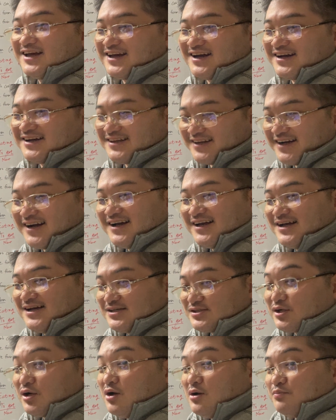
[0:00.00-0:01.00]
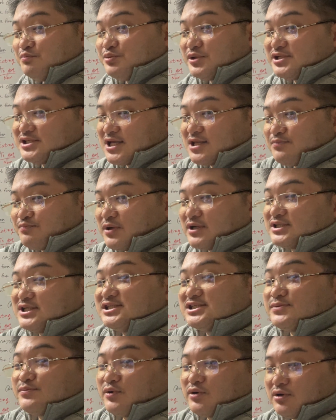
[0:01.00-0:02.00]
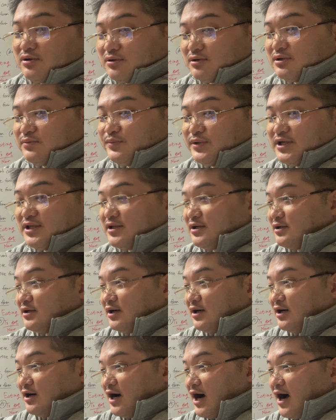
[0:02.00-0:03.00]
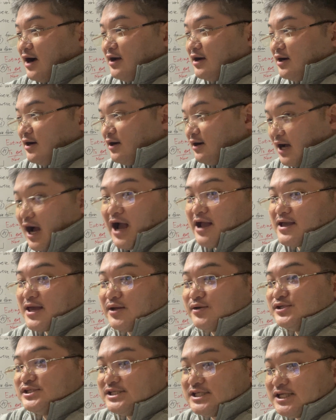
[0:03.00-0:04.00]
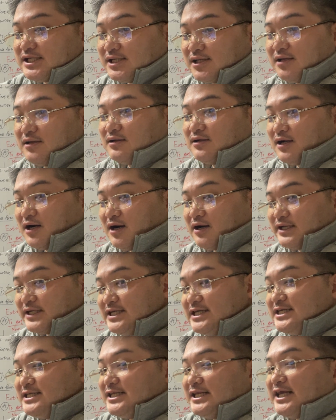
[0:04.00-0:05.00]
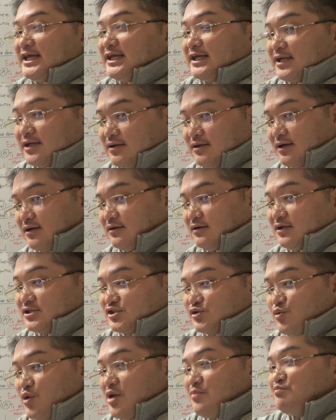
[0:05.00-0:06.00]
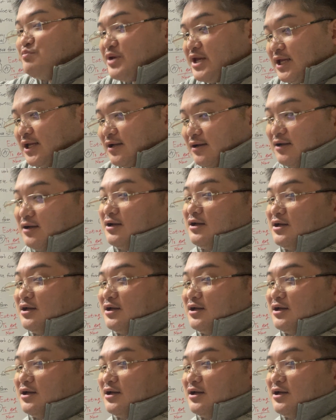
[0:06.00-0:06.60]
Yeah. So present participle would be the ing, eating, swimming.